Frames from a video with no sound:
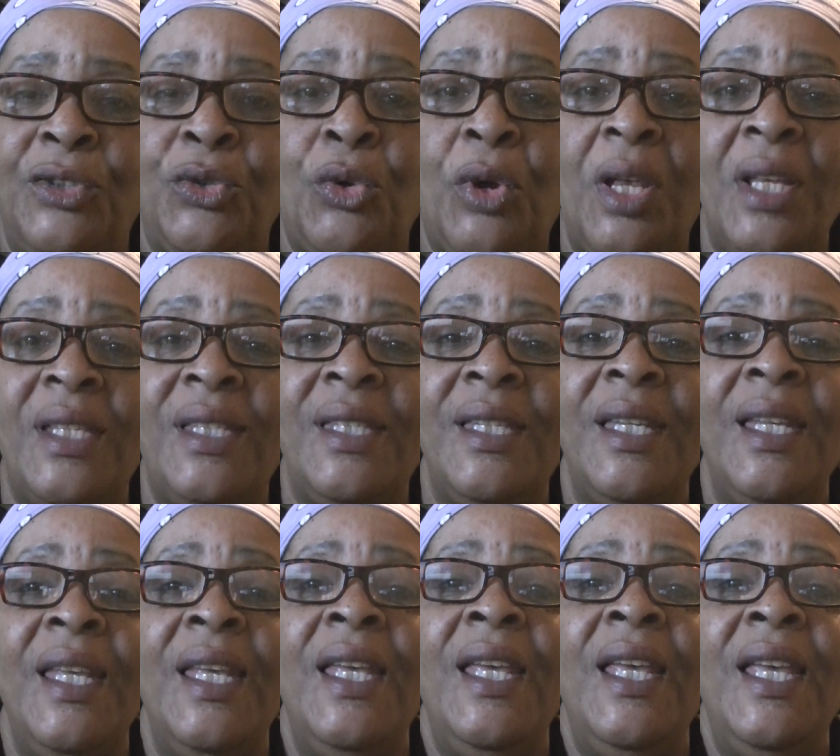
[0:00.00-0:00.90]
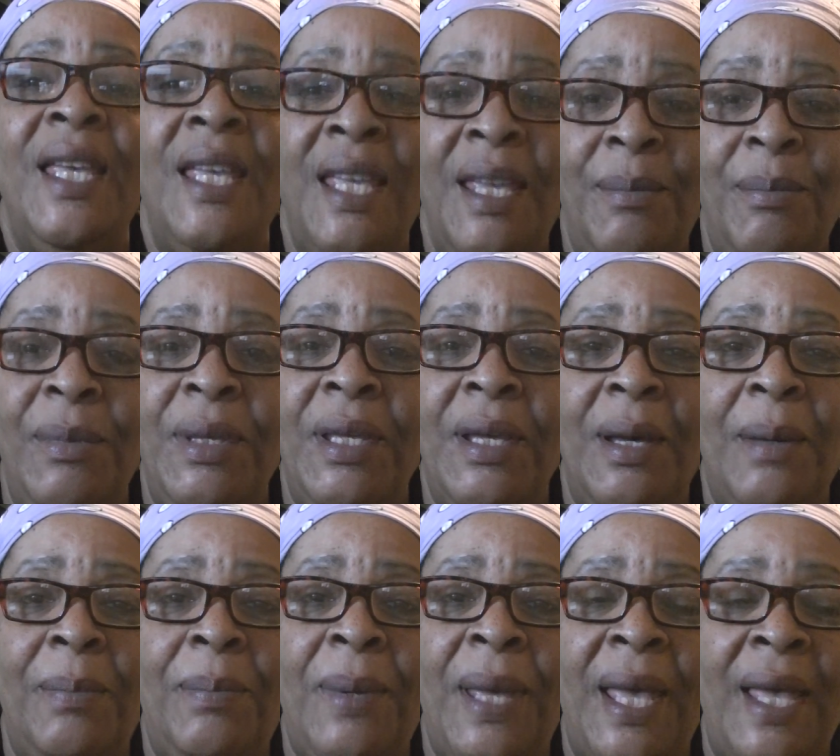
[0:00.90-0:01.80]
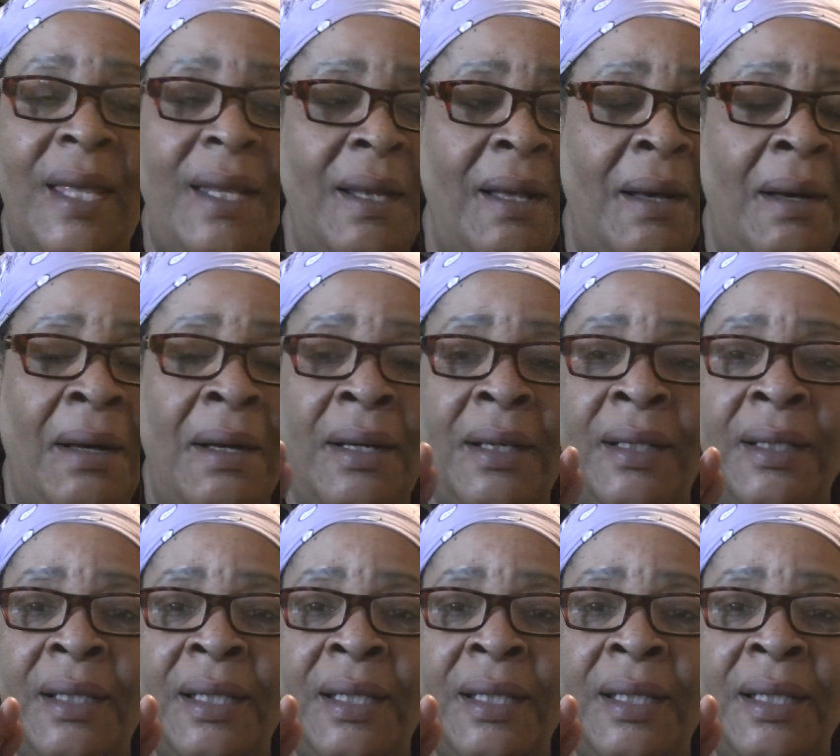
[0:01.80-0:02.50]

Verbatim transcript: address. Hit me up at uh,